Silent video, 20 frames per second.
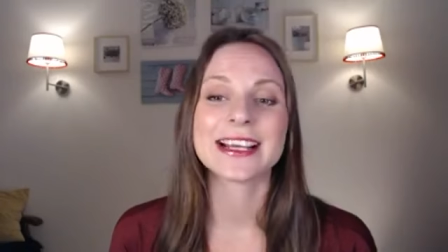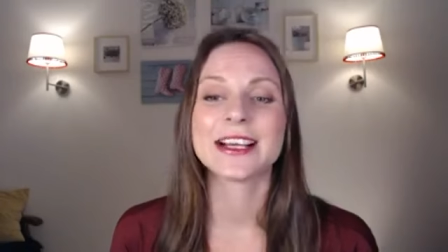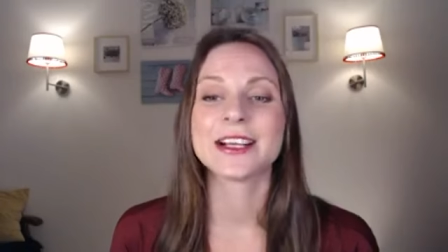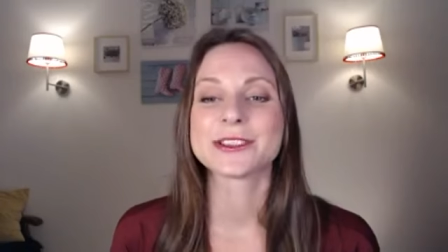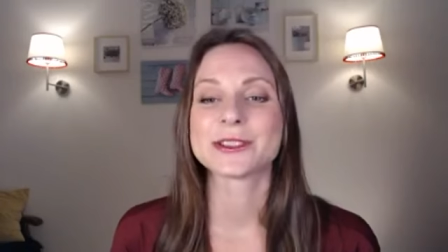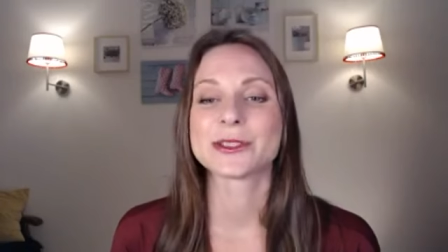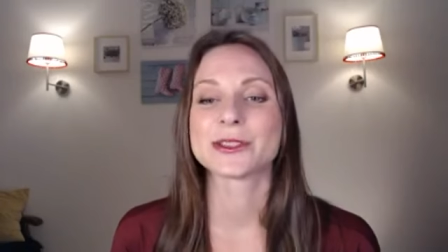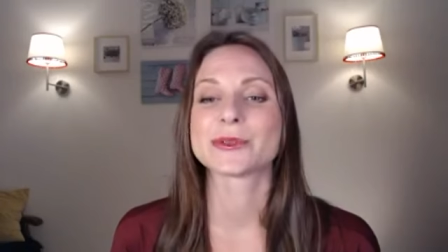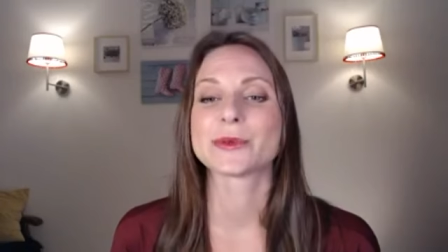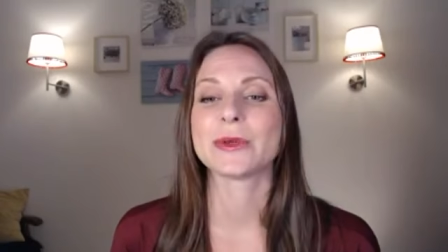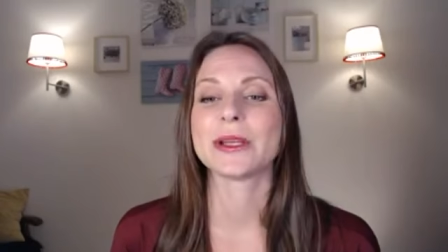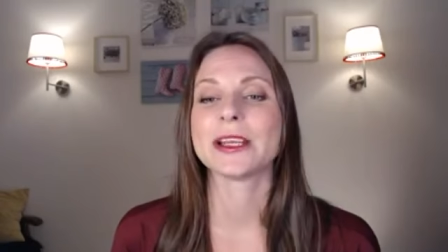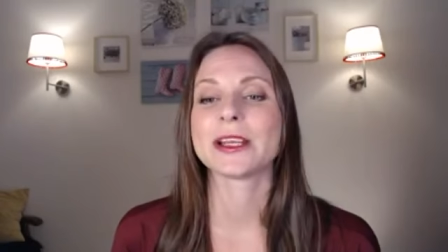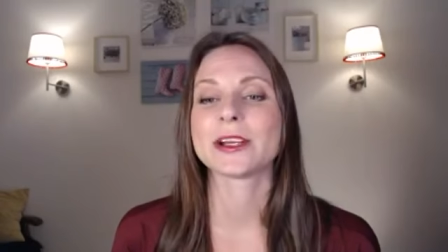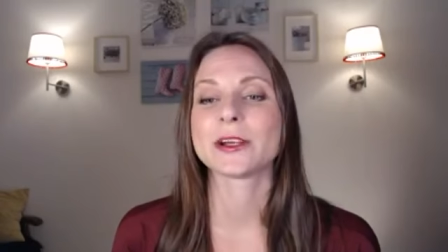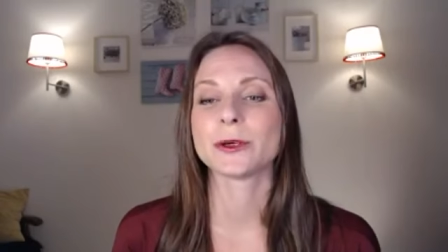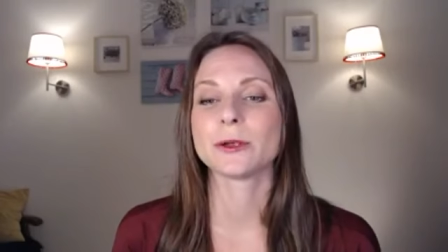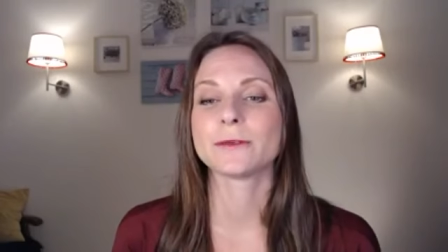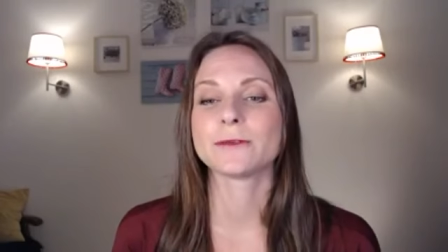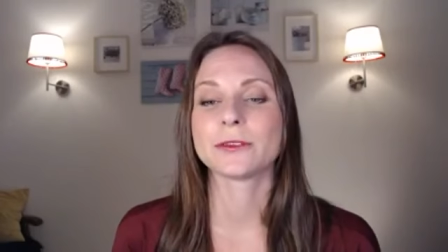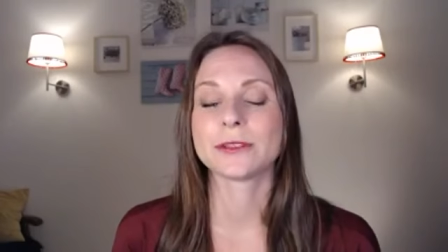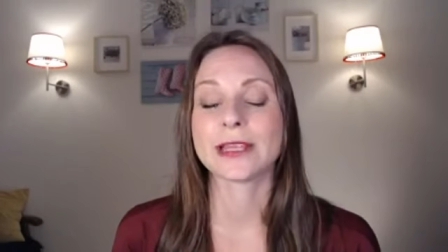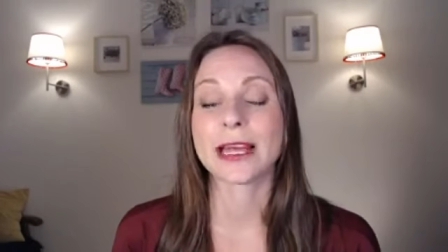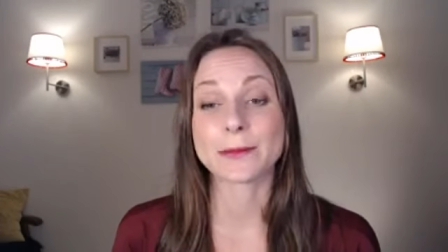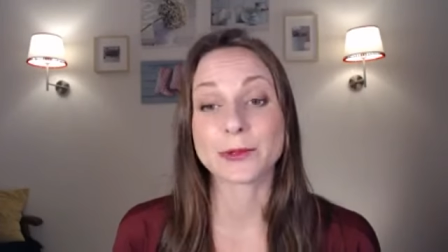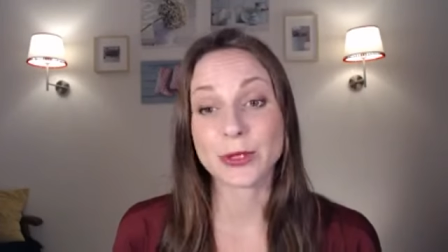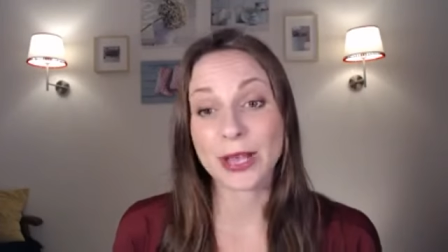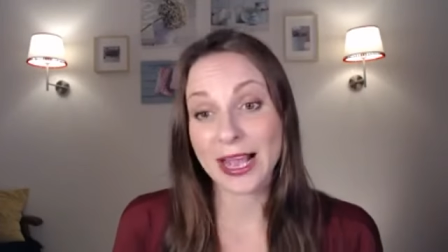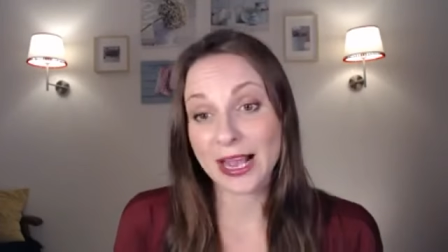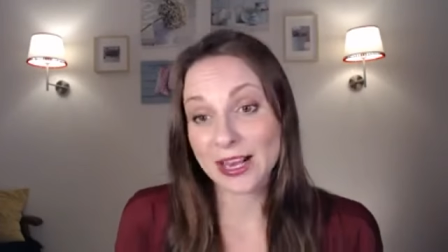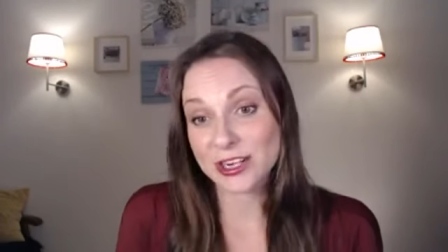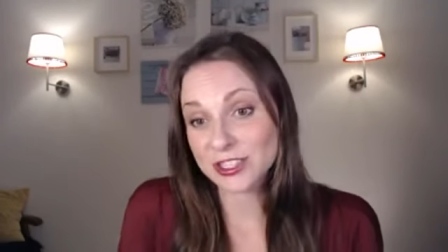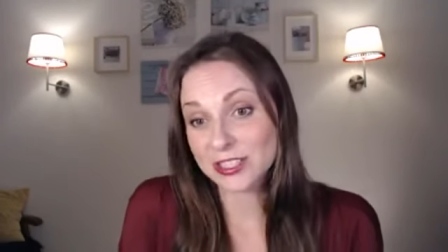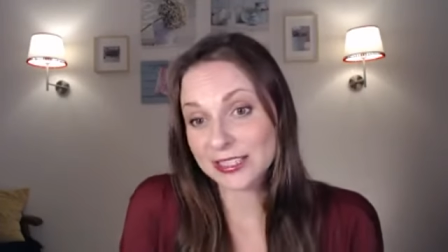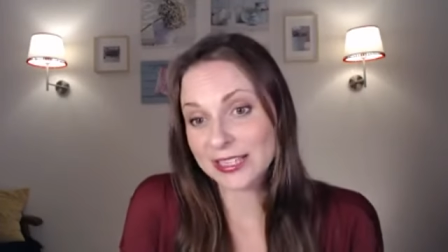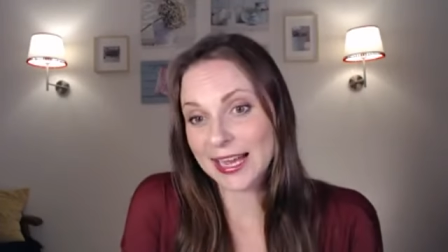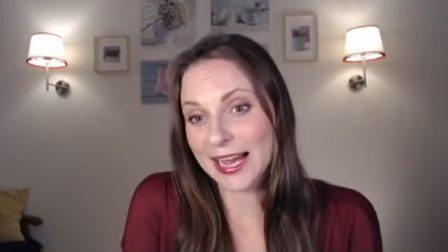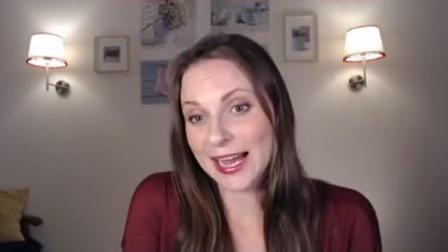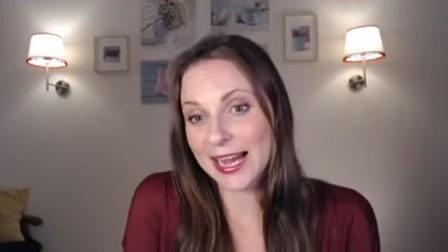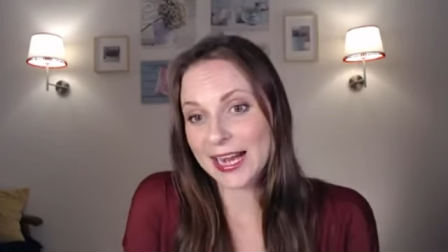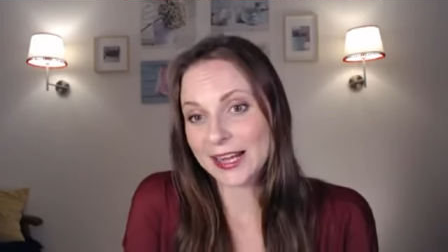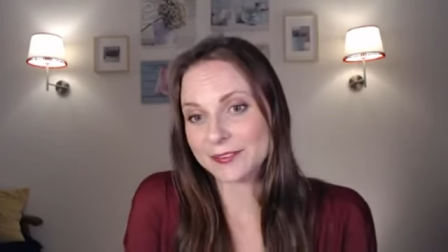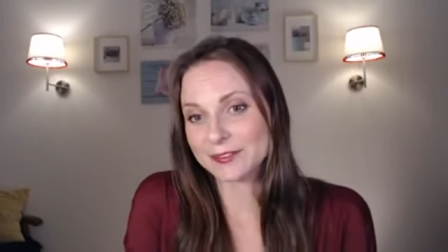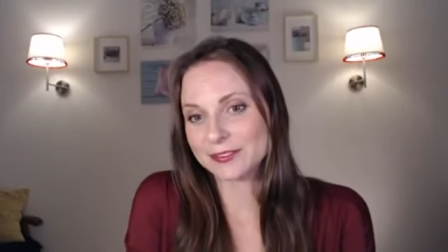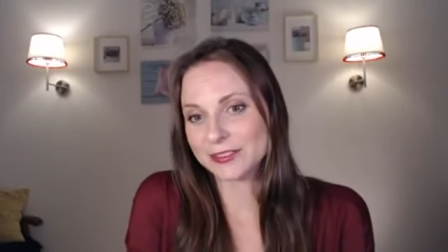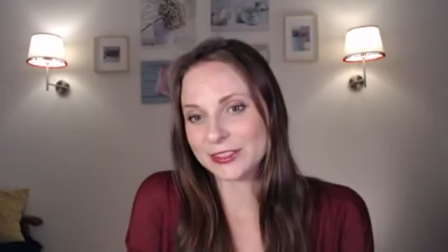So it's really cool for them to actually have